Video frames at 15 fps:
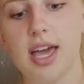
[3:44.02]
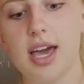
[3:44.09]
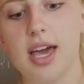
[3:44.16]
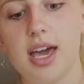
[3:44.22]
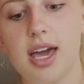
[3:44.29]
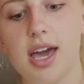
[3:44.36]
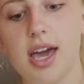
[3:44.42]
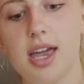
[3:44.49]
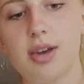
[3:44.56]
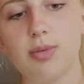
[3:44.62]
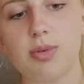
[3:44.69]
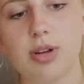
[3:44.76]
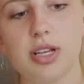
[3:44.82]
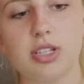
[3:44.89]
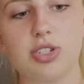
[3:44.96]

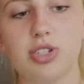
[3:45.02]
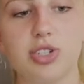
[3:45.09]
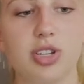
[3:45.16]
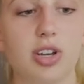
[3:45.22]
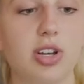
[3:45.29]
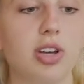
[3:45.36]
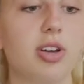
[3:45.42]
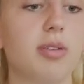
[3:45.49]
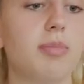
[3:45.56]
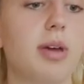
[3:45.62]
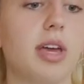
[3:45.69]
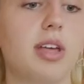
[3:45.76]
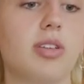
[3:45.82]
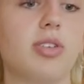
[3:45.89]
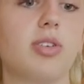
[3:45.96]
And it's just gonna
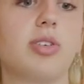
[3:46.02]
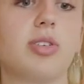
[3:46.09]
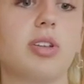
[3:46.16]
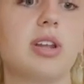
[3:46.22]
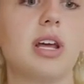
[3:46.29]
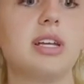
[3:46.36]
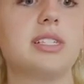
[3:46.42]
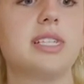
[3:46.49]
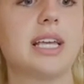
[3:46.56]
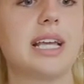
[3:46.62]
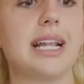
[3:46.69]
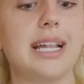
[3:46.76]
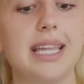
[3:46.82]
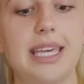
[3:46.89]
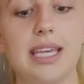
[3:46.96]
make it look nice and
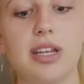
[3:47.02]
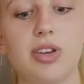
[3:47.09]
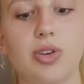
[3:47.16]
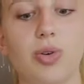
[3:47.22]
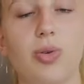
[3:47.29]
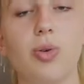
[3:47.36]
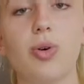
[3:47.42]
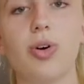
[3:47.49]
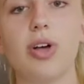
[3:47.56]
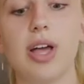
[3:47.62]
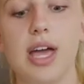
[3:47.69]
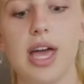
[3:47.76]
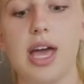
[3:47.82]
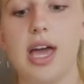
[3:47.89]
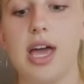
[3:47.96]
clean, cool,
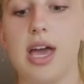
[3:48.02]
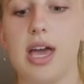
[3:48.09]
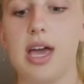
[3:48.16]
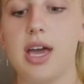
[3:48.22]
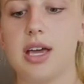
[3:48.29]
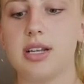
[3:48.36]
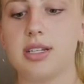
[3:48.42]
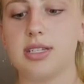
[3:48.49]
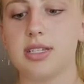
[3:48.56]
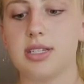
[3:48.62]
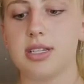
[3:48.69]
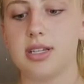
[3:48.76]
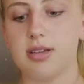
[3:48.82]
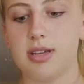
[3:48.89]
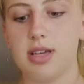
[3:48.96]
and
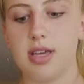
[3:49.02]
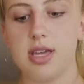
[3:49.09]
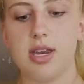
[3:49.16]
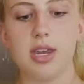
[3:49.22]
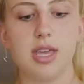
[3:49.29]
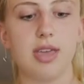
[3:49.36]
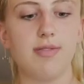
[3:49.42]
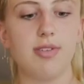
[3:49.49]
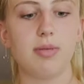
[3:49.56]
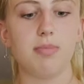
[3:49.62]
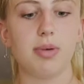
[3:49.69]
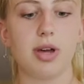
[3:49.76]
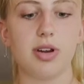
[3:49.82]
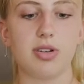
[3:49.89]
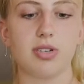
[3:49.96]
an even
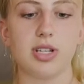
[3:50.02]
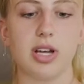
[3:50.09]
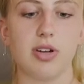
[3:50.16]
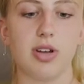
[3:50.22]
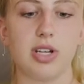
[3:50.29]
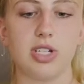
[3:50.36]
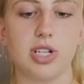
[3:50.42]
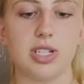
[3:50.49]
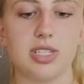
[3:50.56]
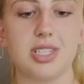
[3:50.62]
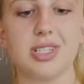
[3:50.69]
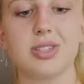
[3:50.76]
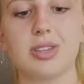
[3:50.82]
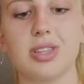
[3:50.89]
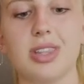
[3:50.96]
better decoration,
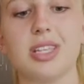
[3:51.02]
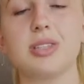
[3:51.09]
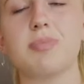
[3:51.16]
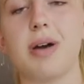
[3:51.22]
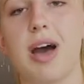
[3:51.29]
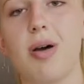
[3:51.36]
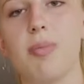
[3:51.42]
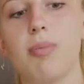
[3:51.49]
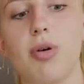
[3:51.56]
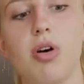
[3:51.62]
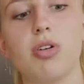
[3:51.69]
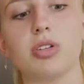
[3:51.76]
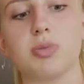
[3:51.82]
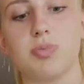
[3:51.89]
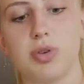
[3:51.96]
because this
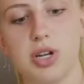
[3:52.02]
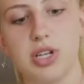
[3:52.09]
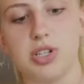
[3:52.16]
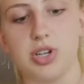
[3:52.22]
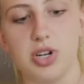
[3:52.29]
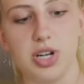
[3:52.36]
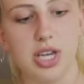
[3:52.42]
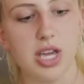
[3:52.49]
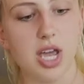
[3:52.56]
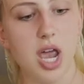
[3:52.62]
ball is pretty dirty.